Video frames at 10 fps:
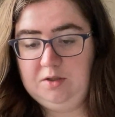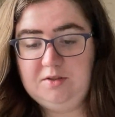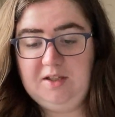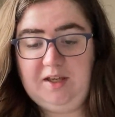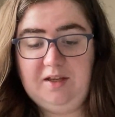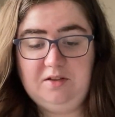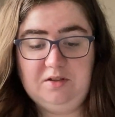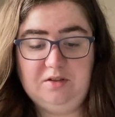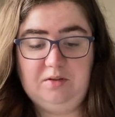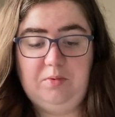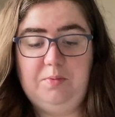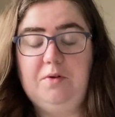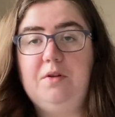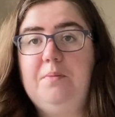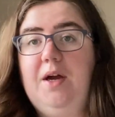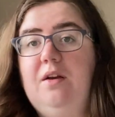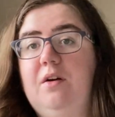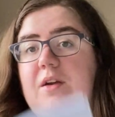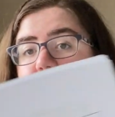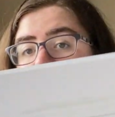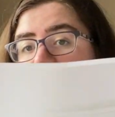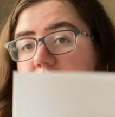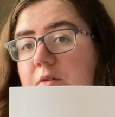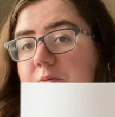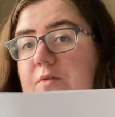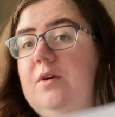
to kit up, but they might not get kit up.